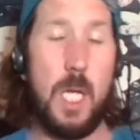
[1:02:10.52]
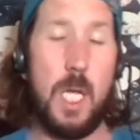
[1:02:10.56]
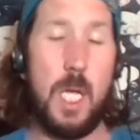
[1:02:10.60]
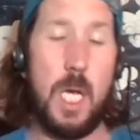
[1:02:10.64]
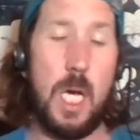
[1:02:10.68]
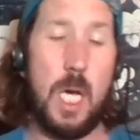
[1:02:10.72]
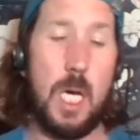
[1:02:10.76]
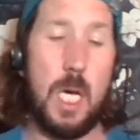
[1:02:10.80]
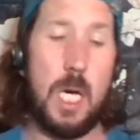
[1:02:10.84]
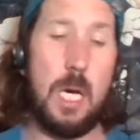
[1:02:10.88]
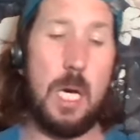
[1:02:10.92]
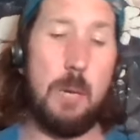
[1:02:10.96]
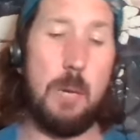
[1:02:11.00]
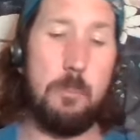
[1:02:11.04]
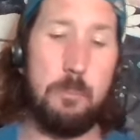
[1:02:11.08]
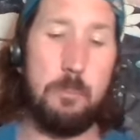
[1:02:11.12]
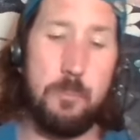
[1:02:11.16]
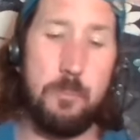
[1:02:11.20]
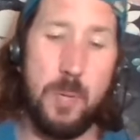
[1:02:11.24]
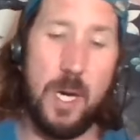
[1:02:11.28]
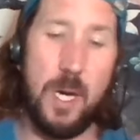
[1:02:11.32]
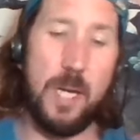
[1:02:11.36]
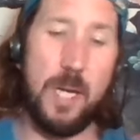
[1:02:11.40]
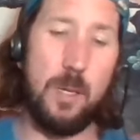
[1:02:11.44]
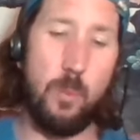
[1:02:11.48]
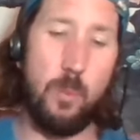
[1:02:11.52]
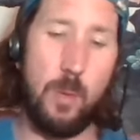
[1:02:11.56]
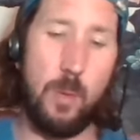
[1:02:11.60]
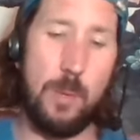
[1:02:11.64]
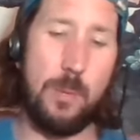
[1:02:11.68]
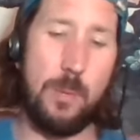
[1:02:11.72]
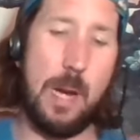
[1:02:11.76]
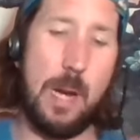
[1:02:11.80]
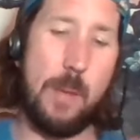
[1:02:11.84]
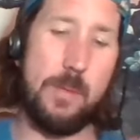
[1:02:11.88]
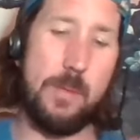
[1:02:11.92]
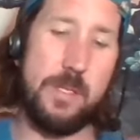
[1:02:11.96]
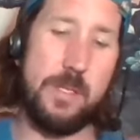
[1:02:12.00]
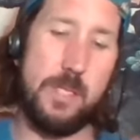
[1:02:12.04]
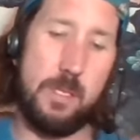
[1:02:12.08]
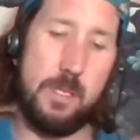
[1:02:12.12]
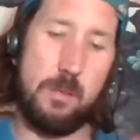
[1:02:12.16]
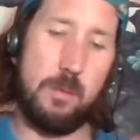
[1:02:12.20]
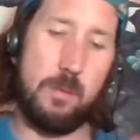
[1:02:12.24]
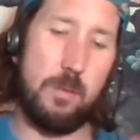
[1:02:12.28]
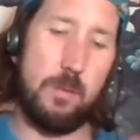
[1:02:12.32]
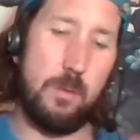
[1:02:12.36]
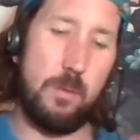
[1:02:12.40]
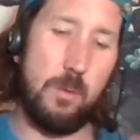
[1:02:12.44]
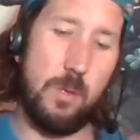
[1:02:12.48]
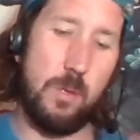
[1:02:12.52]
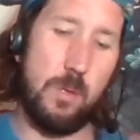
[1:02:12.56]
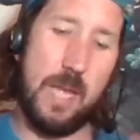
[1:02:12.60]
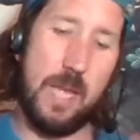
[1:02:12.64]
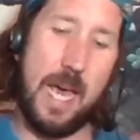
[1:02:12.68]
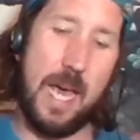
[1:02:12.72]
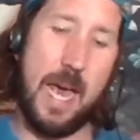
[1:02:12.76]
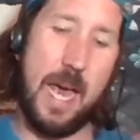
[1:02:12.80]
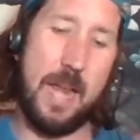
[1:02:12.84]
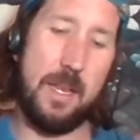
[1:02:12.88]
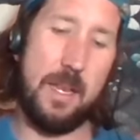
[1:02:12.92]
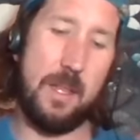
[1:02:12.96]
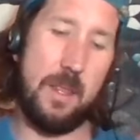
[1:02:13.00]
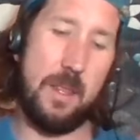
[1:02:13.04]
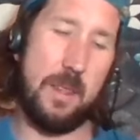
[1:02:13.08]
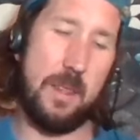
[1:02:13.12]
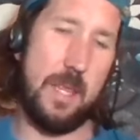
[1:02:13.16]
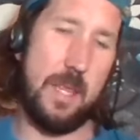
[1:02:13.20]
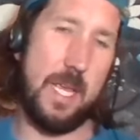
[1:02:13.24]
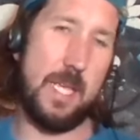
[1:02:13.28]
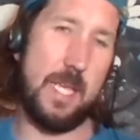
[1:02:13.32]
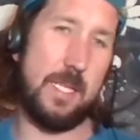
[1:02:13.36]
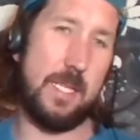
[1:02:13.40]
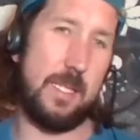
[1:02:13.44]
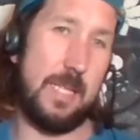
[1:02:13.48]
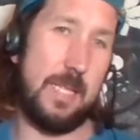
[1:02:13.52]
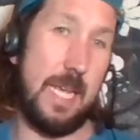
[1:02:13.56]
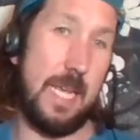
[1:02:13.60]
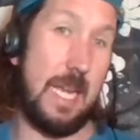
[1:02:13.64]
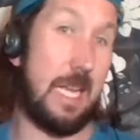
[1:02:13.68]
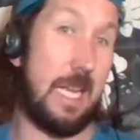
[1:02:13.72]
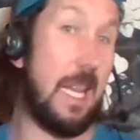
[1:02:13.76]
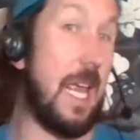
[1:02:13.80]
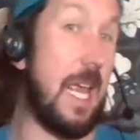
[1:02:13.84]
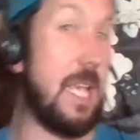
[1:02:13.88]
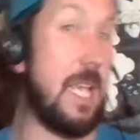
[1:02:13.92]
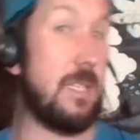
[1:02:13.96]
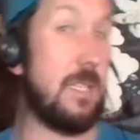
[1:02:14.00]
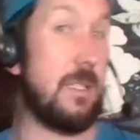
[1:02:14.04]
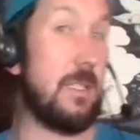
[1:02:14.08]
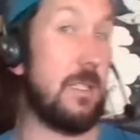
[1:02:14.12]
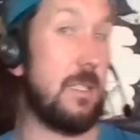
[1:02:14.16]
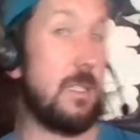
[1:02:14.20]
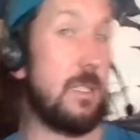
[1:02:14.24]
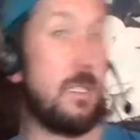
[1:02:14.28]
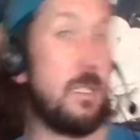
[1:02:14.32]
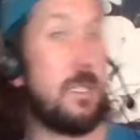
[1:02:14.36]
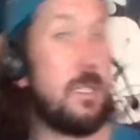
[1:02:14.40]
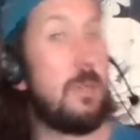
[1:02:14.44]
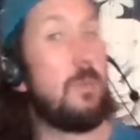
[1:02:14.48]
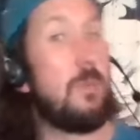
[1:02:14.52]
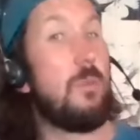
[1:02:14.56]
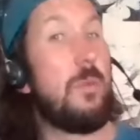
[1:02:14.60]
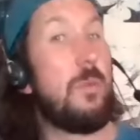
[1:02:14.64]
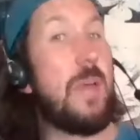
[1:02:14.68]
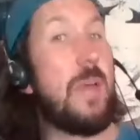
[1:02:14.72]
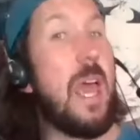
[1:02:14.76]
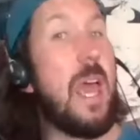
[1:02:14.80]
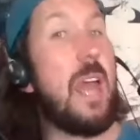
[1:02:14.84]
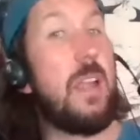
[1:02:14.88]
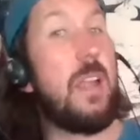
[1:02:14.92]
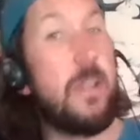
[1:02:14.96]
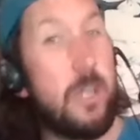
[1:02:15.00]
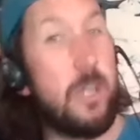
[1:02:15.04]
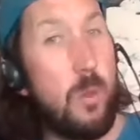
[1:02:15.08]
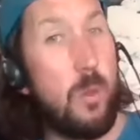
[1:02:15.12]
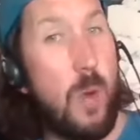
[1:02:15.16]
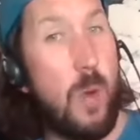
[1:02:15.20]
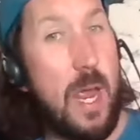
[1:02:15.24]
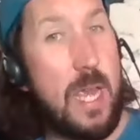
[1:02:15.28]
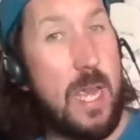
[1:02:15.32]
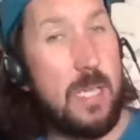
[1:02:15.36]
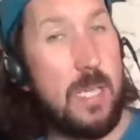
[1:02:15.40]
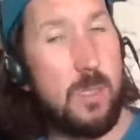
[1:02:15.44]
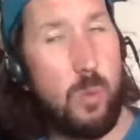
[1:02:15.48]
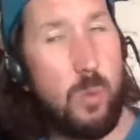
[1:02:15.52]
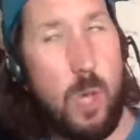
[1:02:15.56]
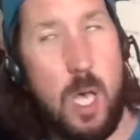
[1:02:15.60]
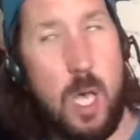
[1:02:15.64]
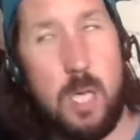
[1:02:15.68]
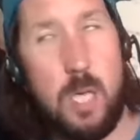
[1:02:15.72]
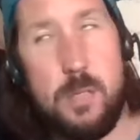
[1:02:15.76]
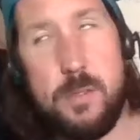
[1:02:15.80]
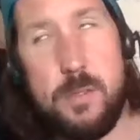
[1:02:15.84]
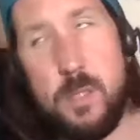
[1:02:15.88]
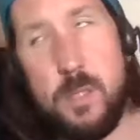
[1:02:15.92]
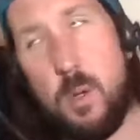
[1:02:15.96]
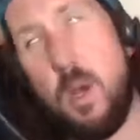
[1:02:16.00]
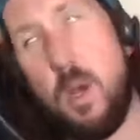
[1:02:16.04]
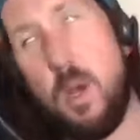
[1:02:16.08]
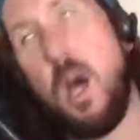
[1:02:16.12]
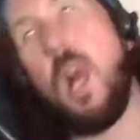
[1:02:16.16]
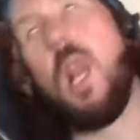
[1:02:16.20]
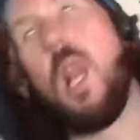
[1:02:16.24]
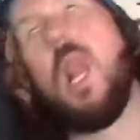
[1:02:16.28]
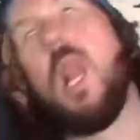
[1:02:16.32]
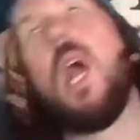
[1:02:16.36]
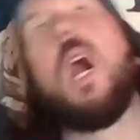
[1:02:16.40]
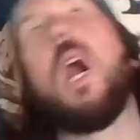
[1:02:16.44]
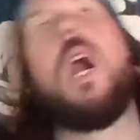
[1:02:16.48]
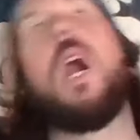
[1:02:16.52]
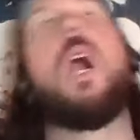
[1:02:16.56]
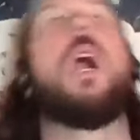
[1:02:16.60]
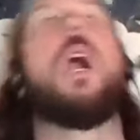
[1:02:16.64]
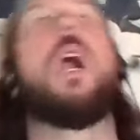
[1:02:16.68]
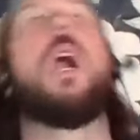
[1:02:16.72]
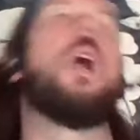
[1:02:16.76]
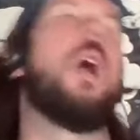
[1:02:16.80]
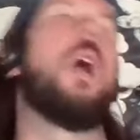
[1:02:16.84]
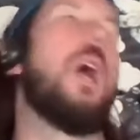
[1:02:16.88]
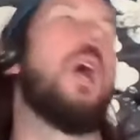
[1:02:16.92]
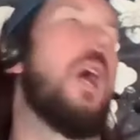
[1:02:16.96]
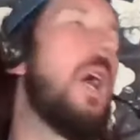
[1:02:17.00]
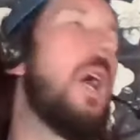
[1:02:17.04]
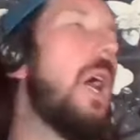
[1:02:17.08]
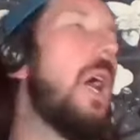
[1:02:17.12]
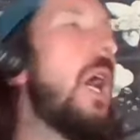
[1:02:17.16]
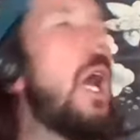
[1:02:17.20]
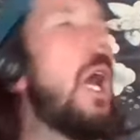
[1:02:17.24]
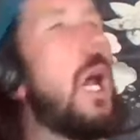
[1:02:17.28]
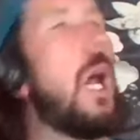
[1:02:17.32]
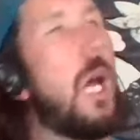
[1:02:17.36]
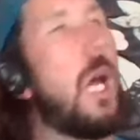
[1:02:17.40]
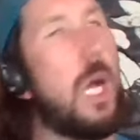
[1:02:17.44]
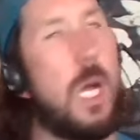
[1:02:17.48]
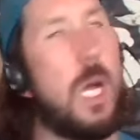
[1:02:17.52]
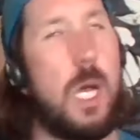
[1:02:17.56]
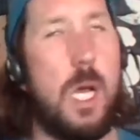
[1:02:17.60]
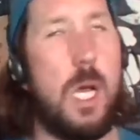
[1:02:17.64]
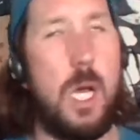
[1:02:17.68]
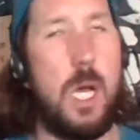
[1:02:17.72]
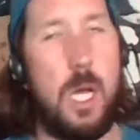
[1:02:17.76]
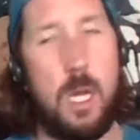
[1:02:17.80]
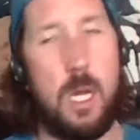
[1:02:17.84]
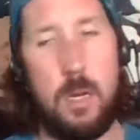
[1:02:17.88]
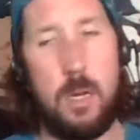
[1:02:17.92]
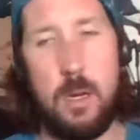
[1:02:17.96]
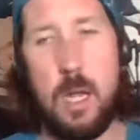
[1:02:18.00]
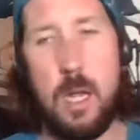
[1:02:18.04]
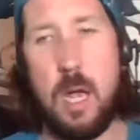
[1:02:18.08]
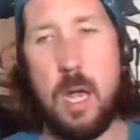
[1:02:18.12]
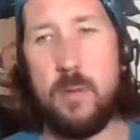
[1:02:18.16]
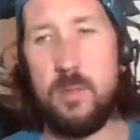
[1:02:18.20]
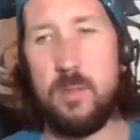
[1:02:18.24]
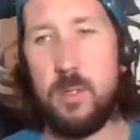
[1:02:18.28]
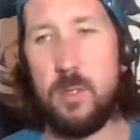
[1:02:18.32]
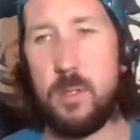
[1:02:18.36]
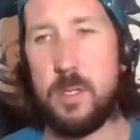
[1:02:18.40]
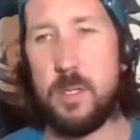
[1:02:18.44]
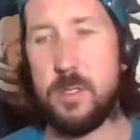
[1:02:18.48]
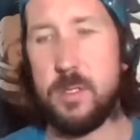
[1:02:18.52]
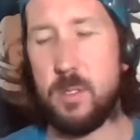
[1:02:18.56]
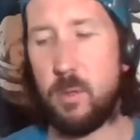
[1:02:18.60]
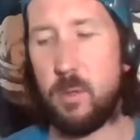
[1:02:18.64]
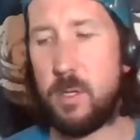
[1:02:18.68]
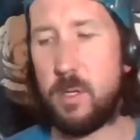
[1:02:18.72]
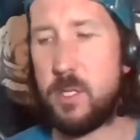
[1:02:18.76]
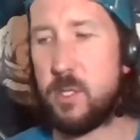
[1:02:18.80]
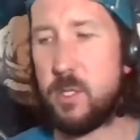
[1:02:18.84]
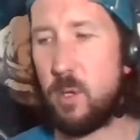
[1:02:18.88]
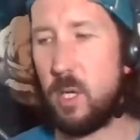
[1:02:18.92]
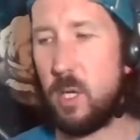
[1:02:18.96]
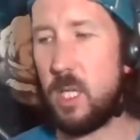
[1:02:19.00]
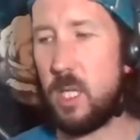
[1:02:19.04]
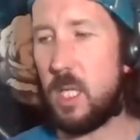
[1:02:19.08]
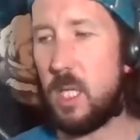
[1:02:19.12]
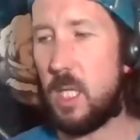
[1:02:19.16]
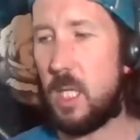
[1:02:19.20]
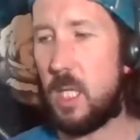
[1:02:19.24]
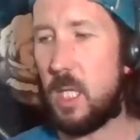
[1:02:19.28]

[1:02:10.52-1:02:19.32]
But we promise you that this and this will be headed your way as well. So a long, convoluted story short.